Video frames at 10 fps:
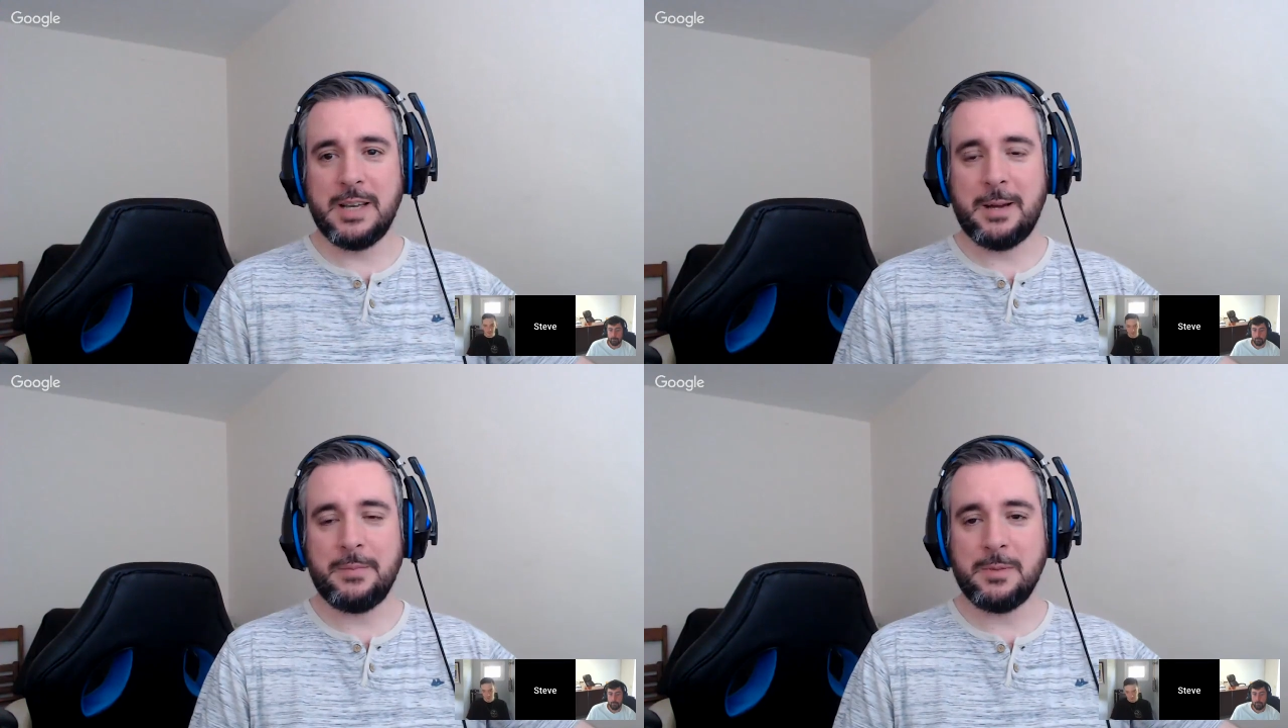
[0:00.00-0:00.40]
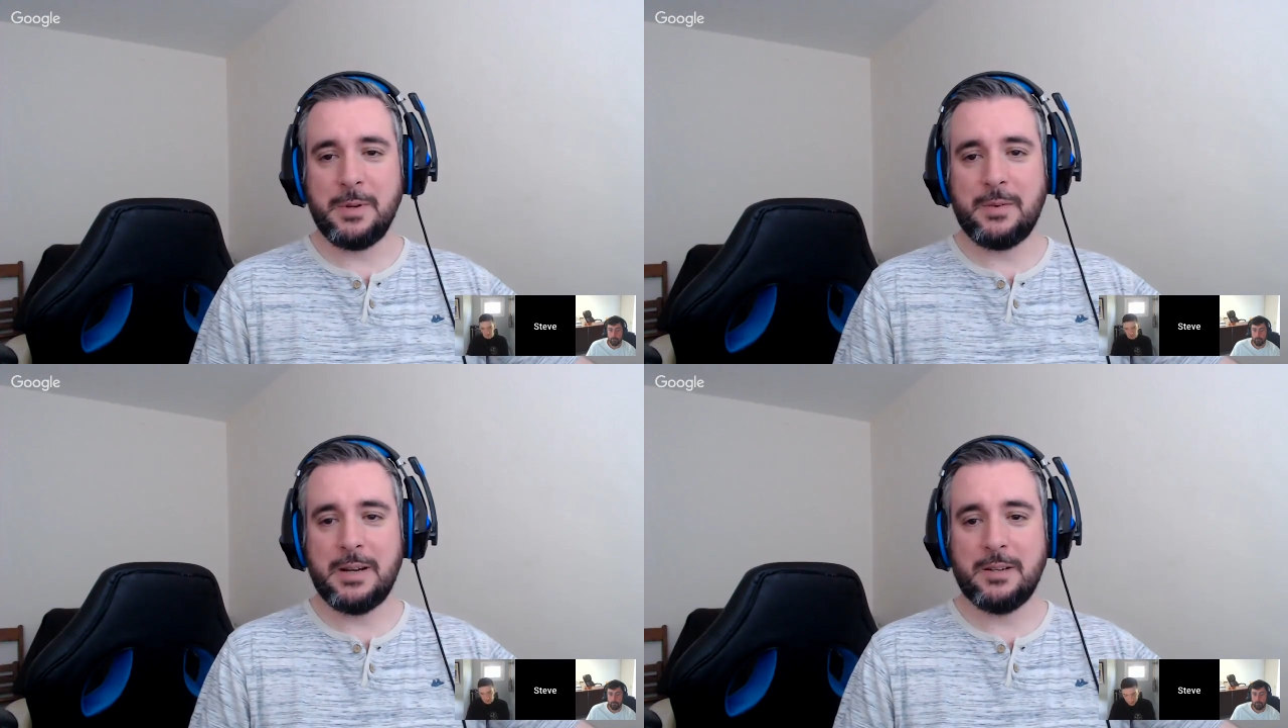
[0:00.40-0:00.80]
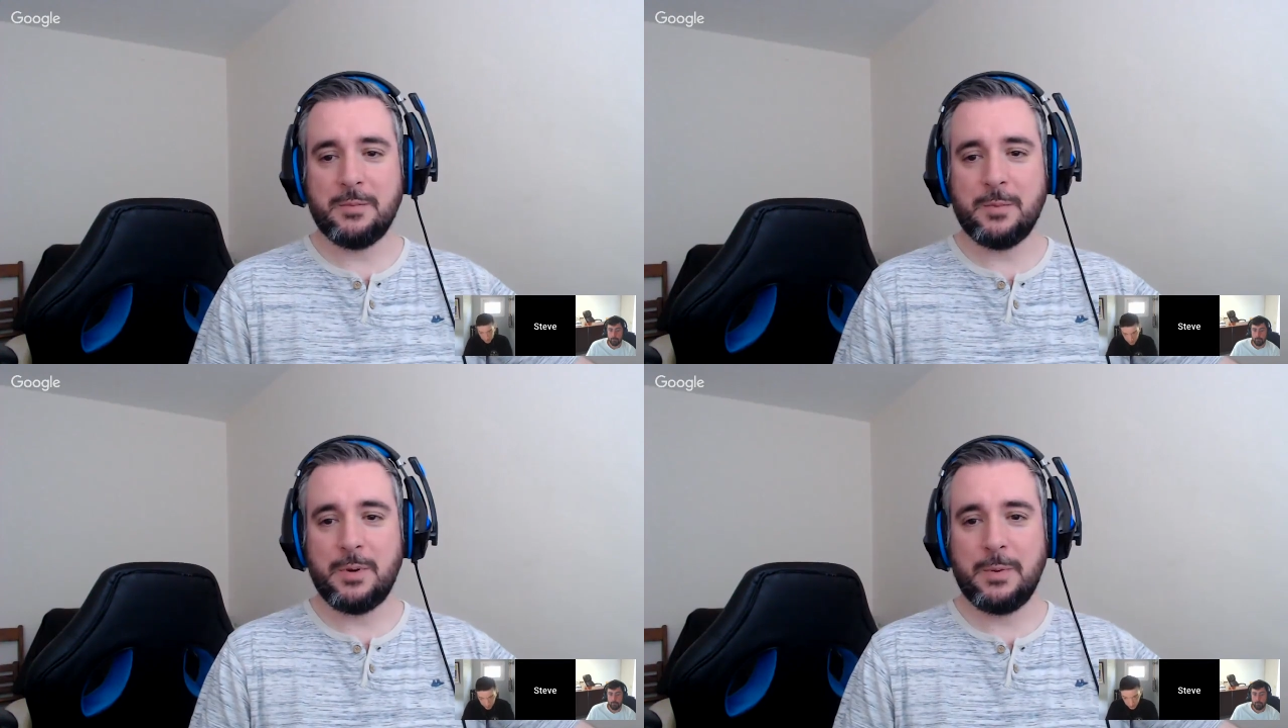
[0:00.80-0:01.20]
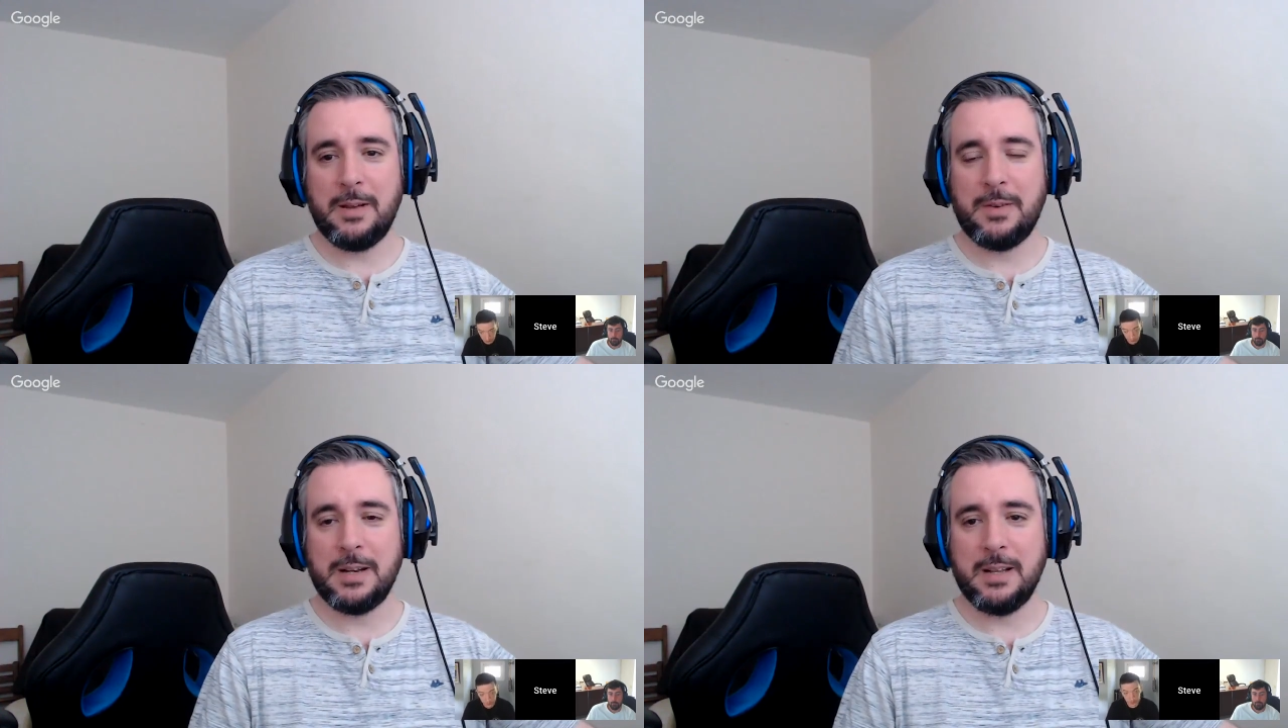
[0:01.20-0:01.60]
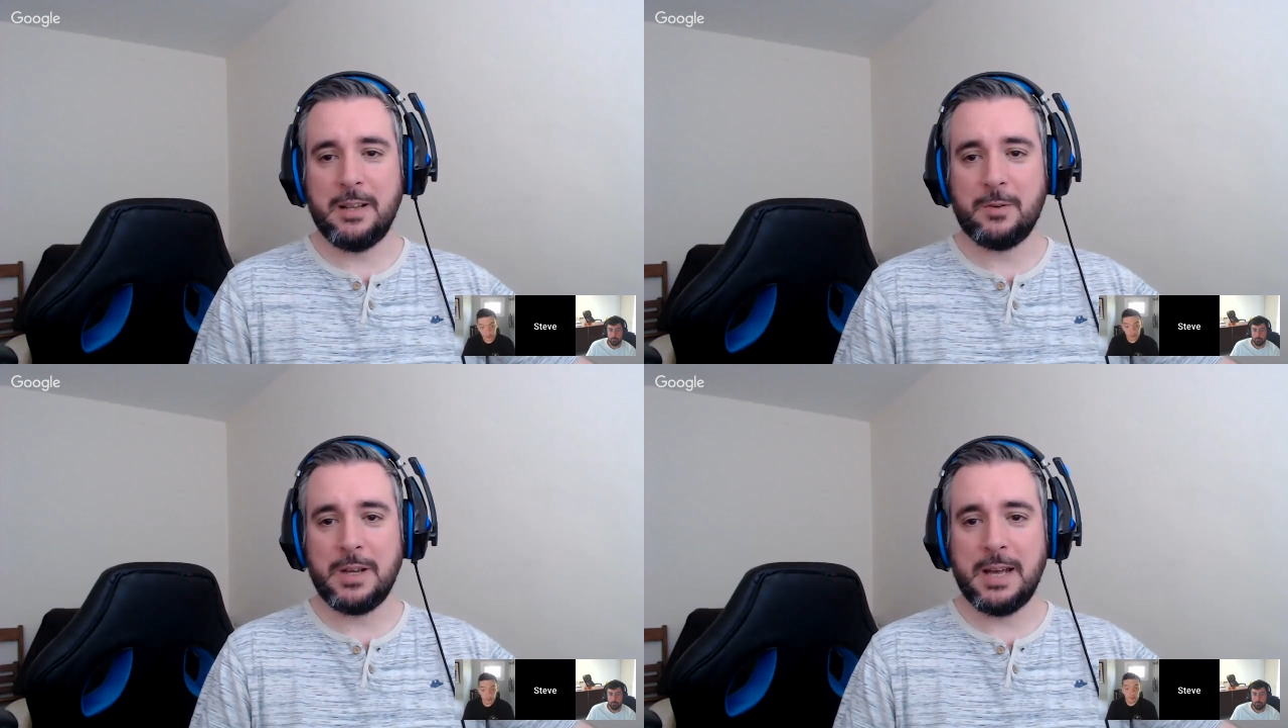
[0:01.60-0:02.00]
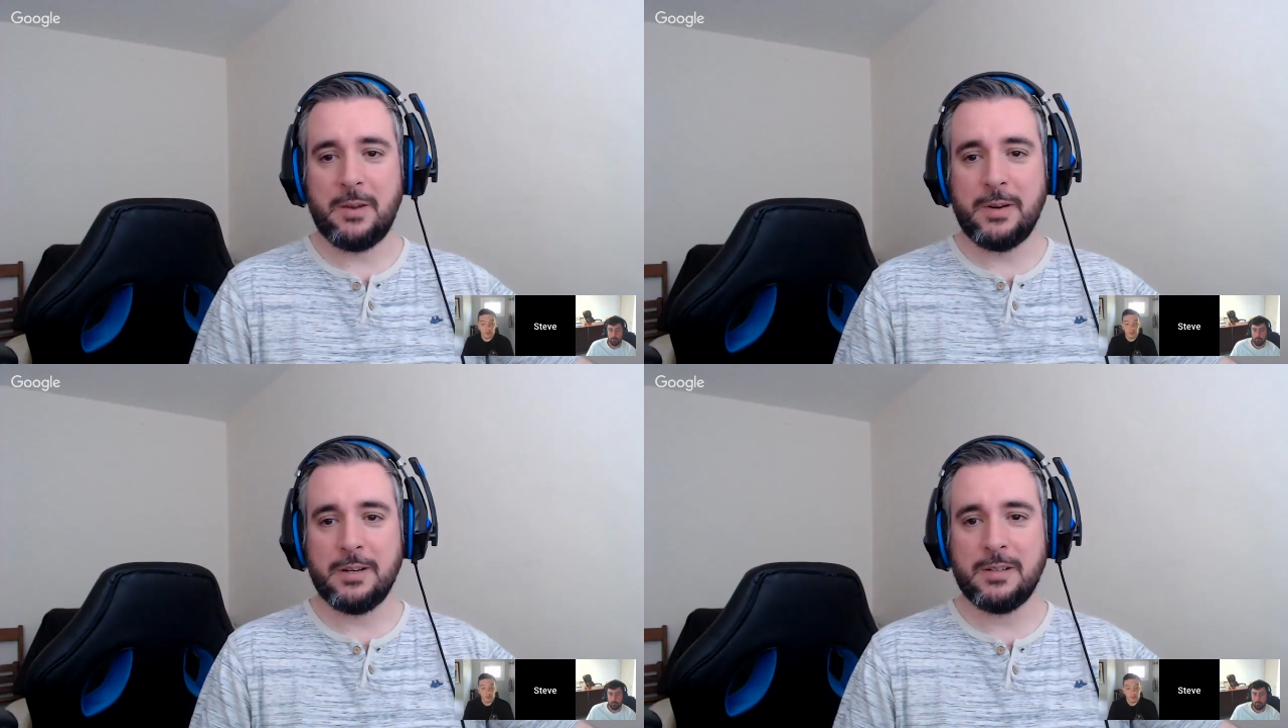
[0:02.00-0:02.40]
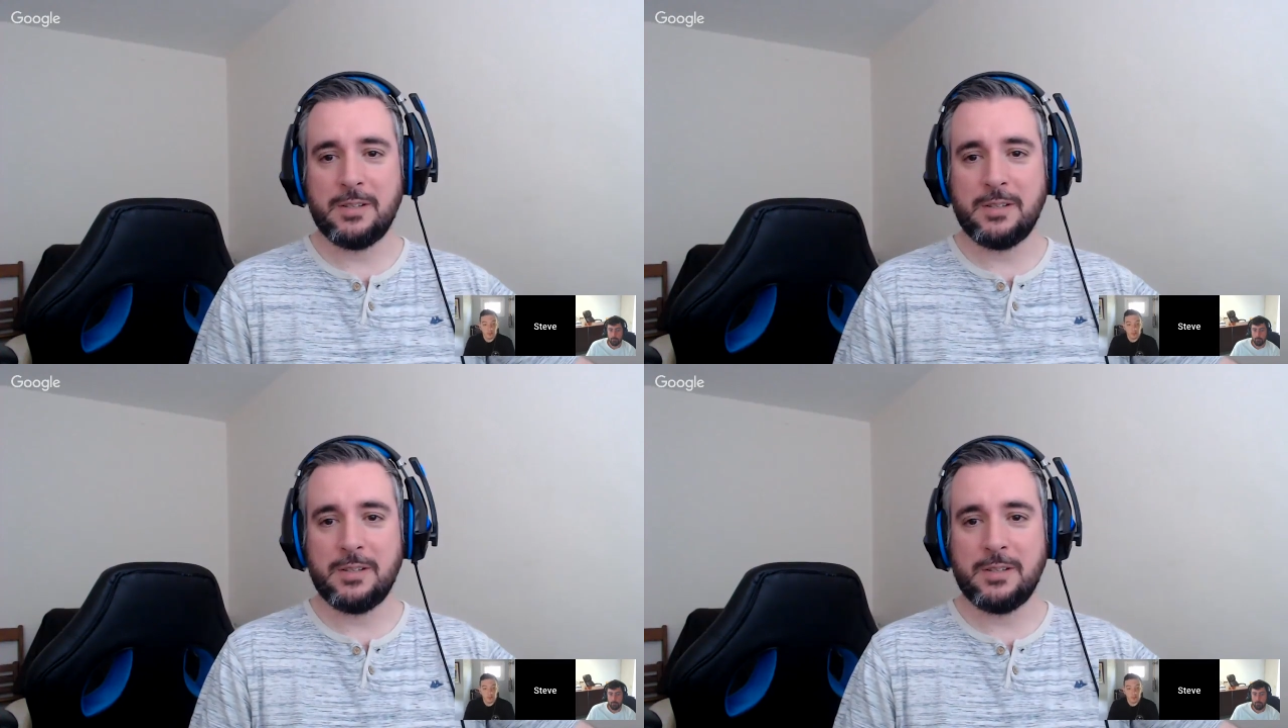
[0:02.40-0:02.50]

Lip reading: that happen to be around, we'll probably have like a little gathering,